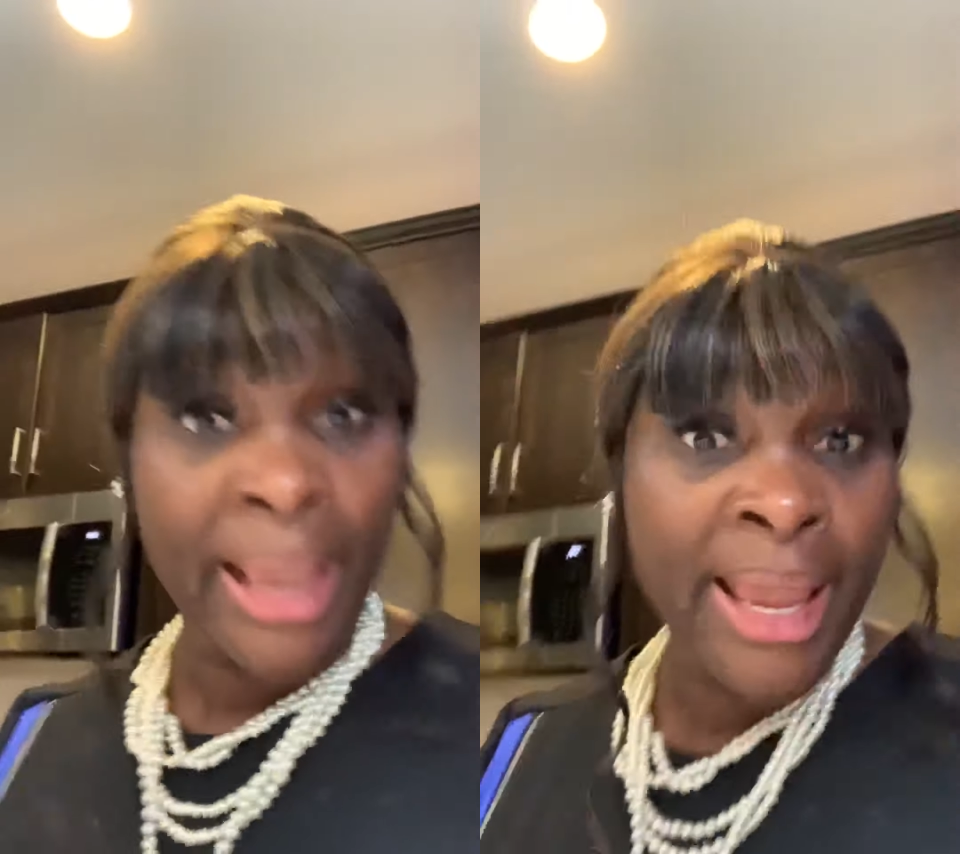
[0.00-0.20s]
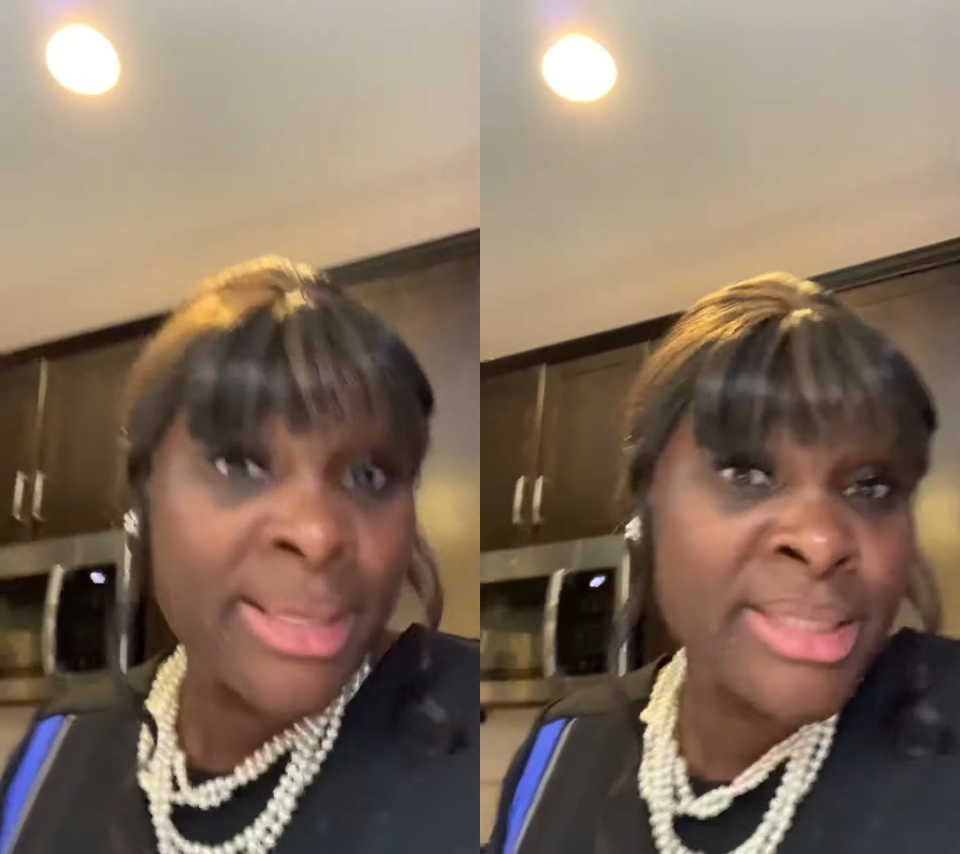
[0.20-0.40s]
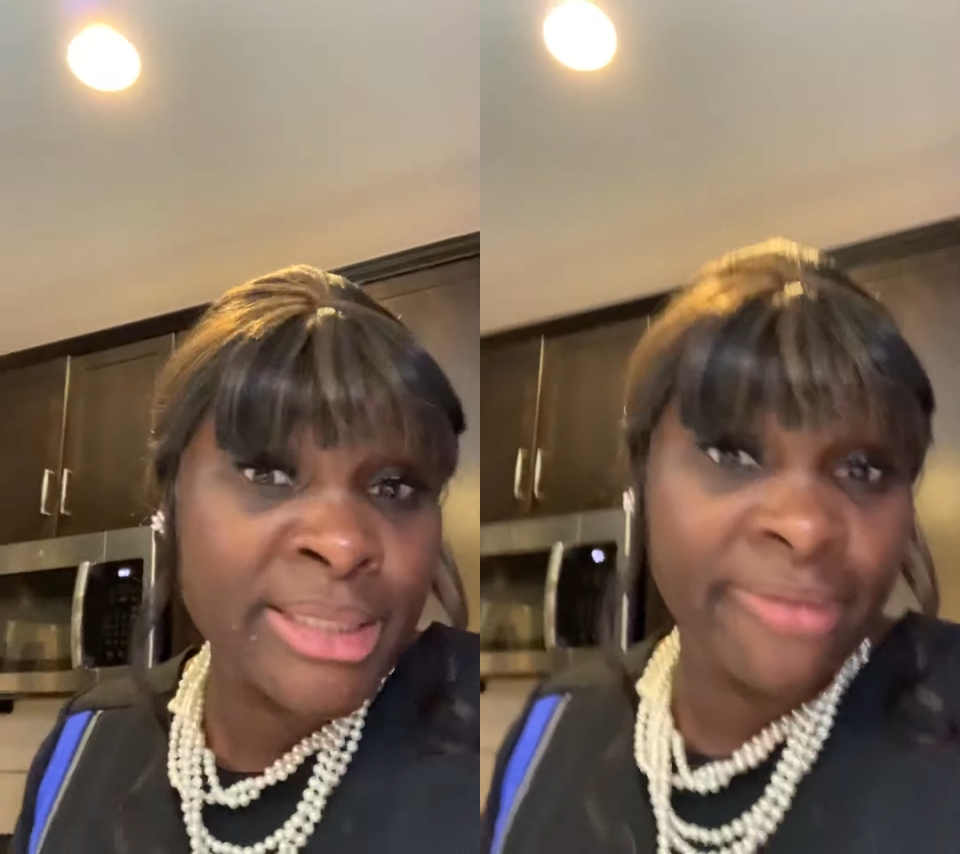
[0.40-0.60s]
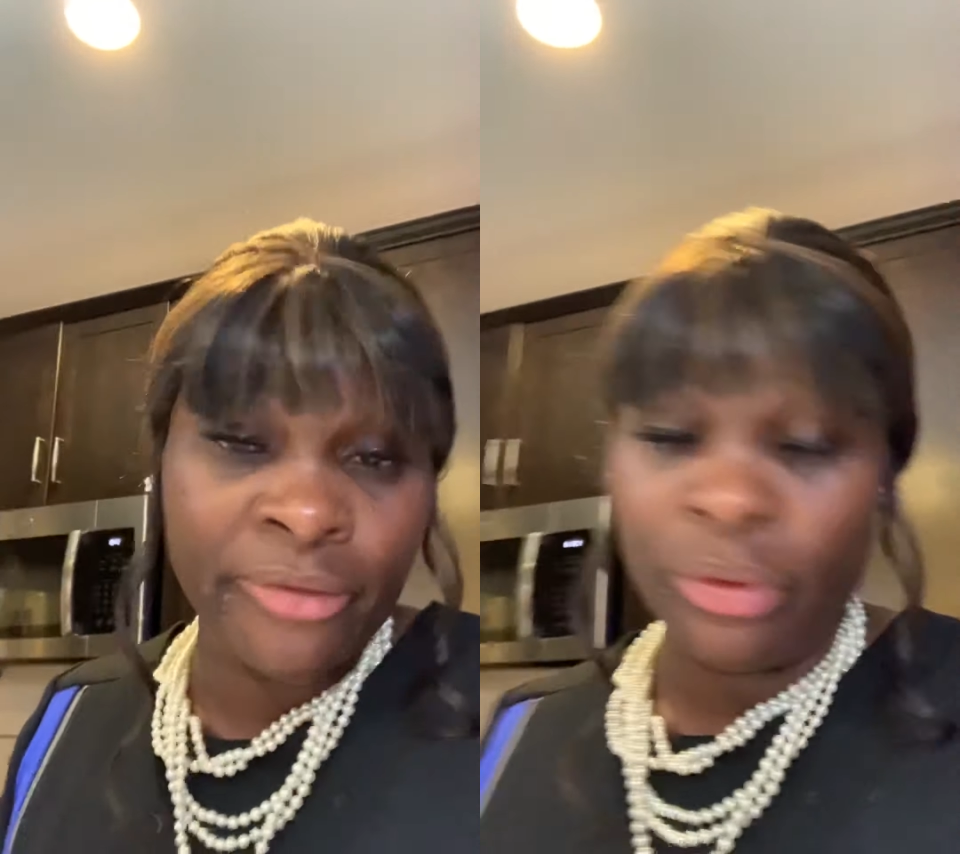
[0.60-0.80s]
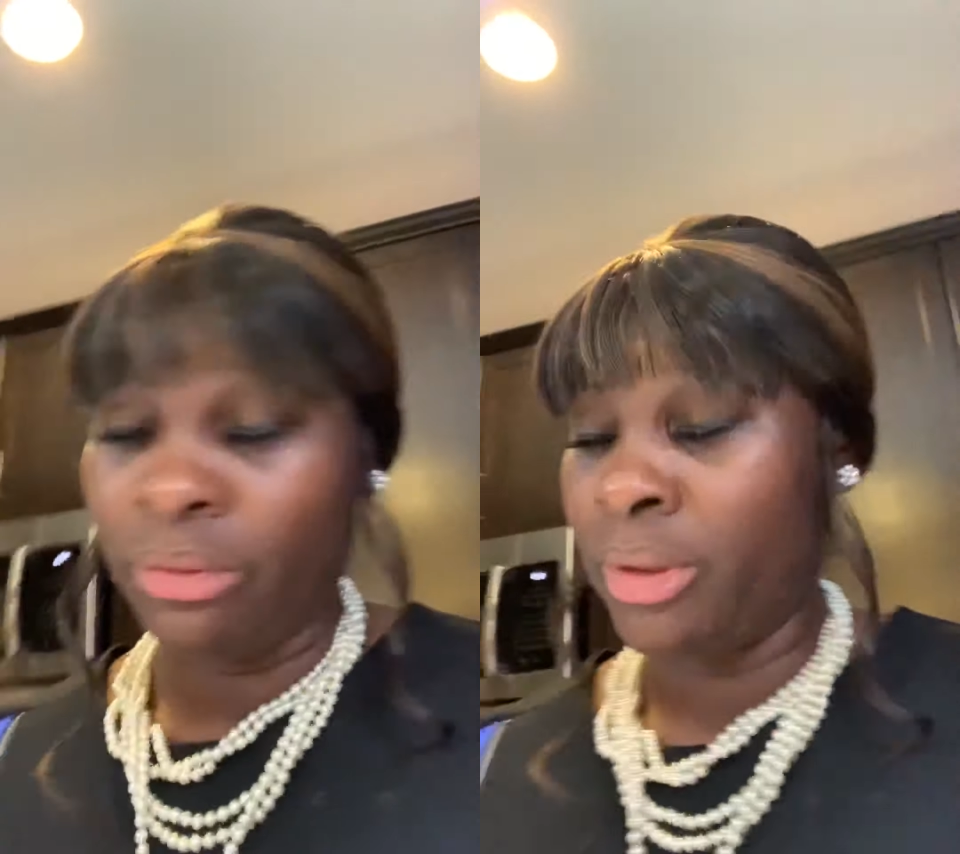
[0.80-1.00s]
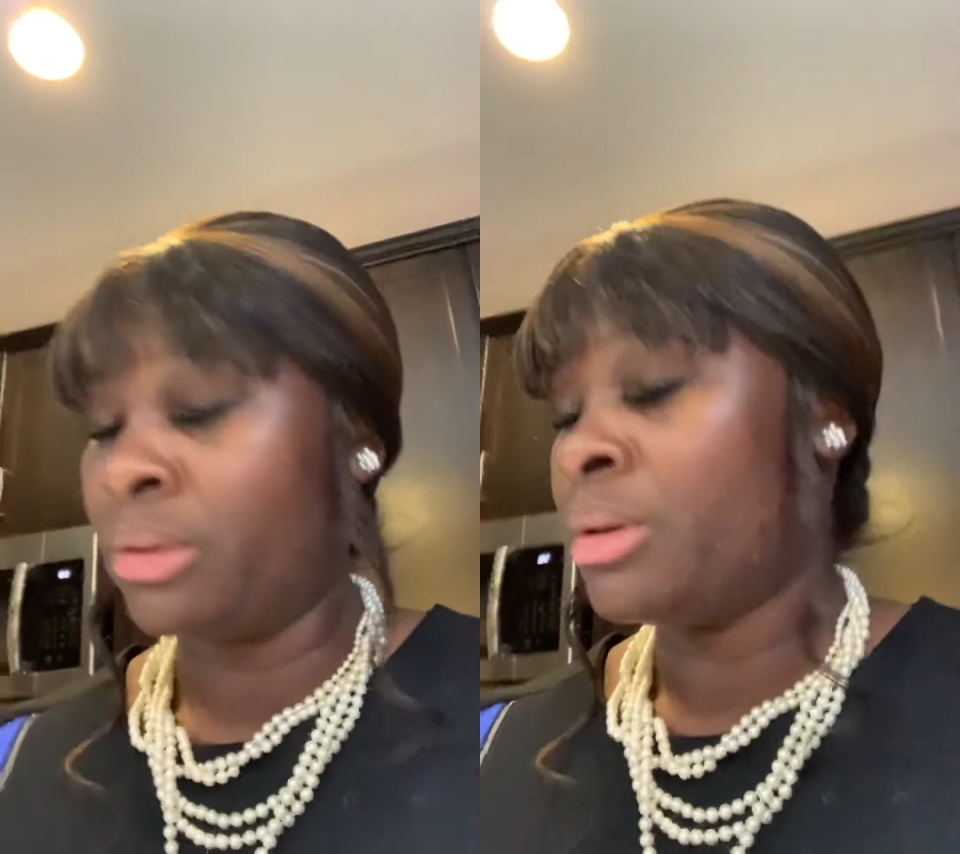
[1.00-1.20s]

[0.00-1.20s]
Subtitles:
and seafood.